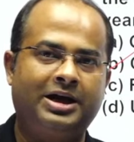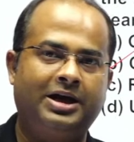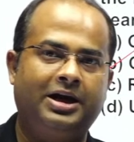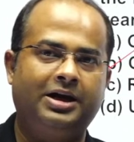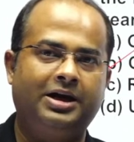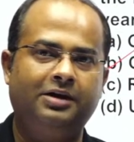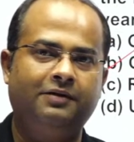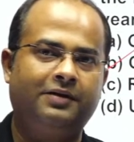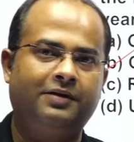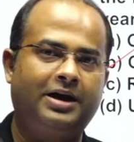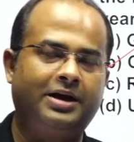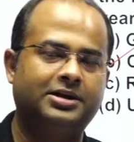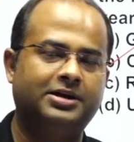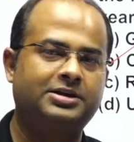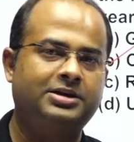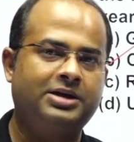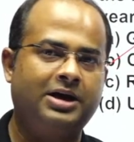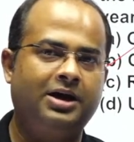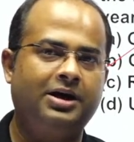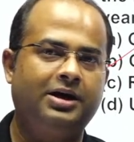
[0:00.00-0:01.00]
and if
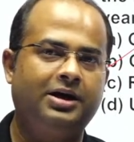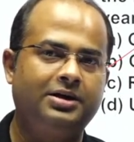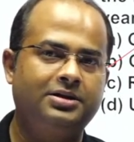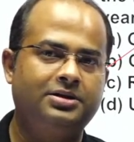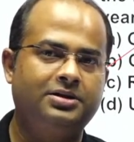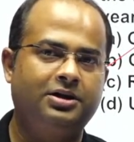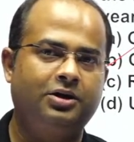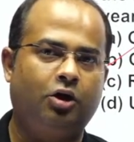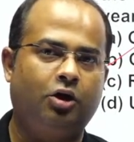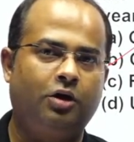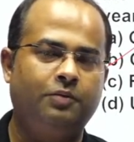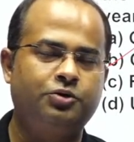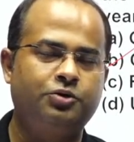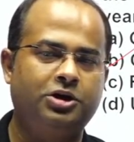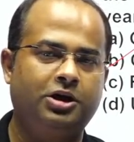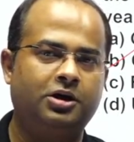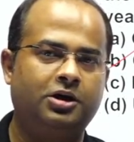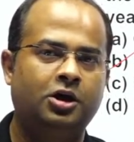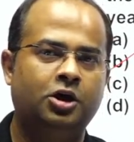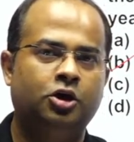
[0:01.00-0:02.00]
Rajasthan, it is in option.